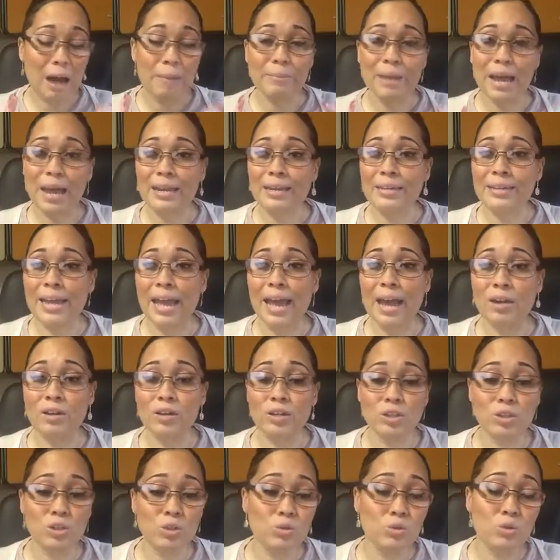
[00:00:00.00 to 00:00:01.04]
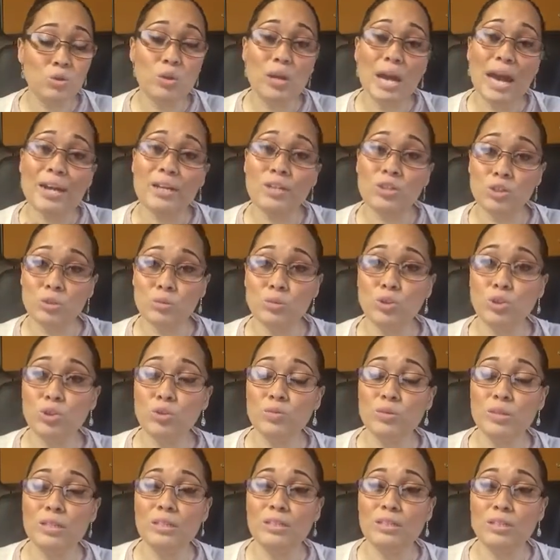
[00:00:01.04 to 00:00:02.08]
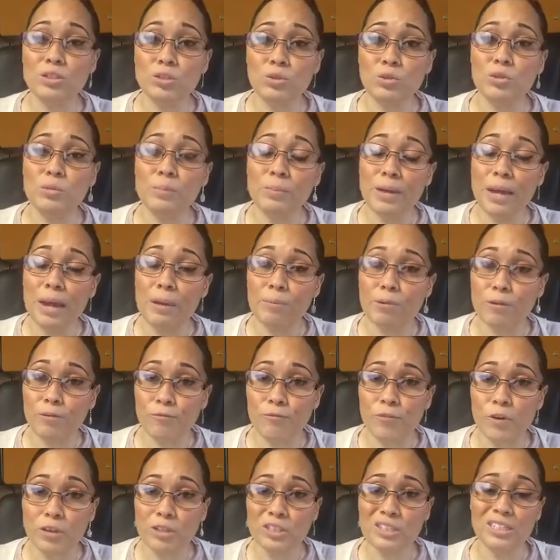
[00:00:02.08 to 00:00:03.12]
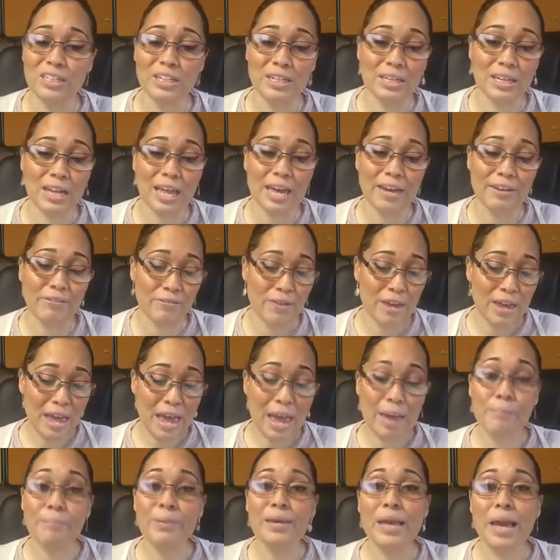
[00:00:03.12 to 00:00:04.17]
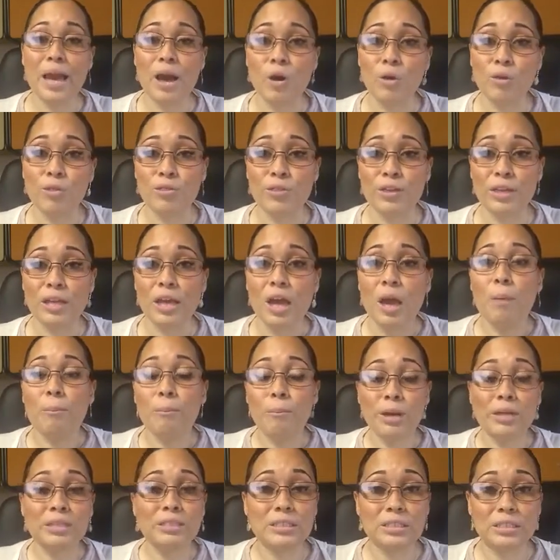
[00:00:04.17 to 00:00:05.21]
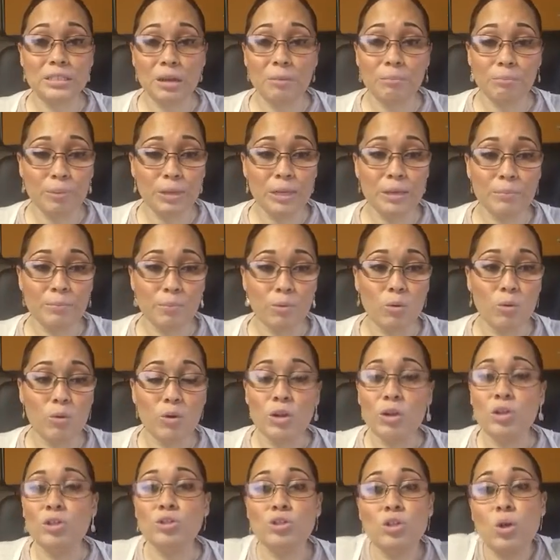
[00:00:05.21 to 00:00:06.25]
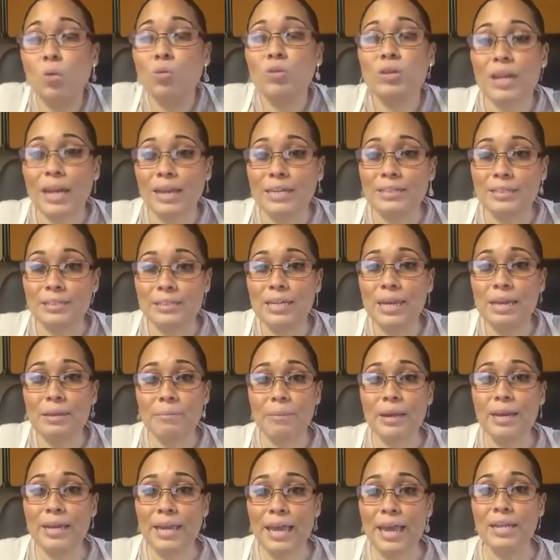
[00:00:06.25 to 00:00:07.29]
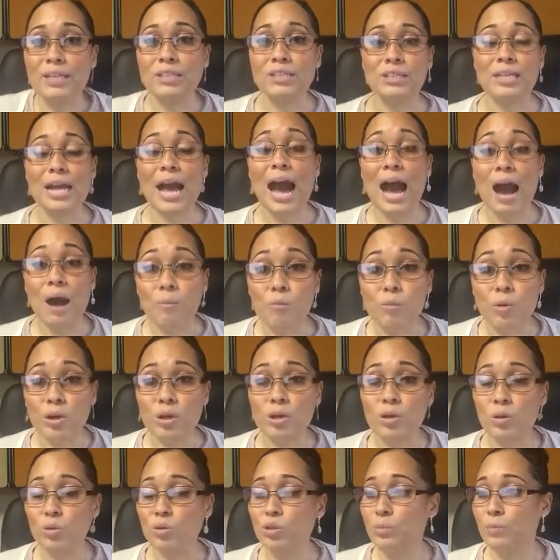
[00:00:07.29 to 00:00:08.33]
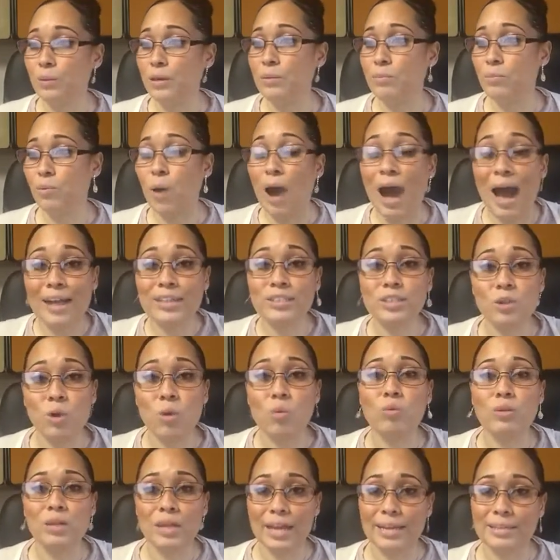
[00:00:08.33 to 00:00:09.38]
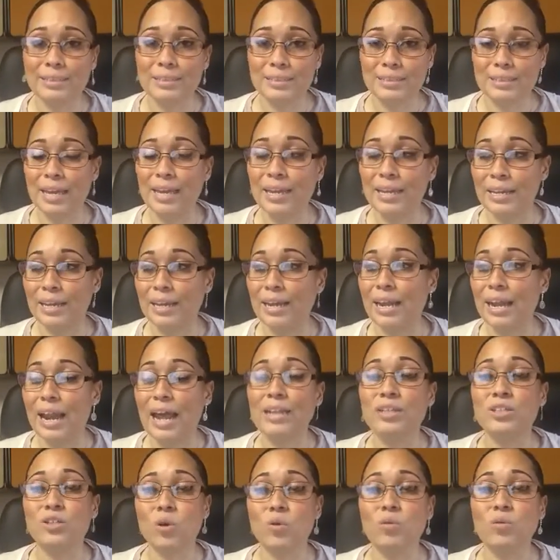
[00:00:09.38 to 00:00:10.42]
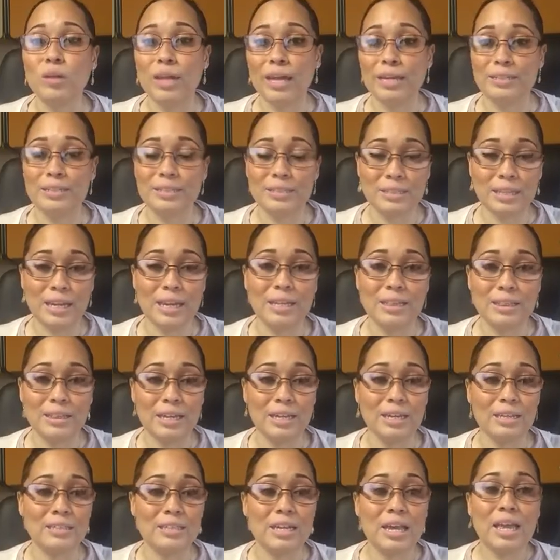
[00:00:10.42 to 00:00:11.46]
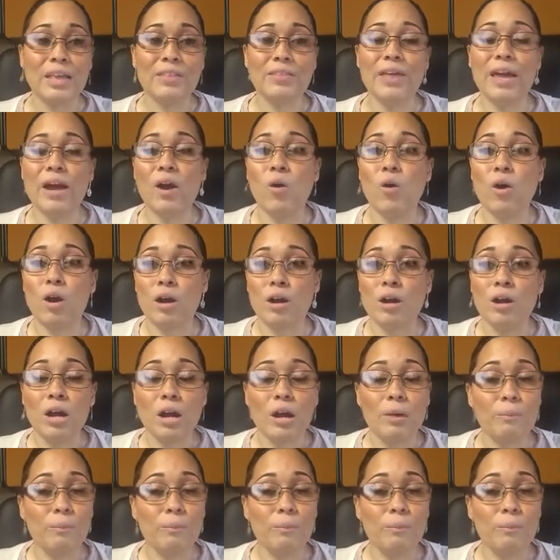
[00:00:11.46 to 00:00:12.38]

I'm not downing you. You got to do what you need to do to be able to function in life and be healthy. But some people don't like to take medication. I'm one of those people. I don't like to take it and I don't like to take things that are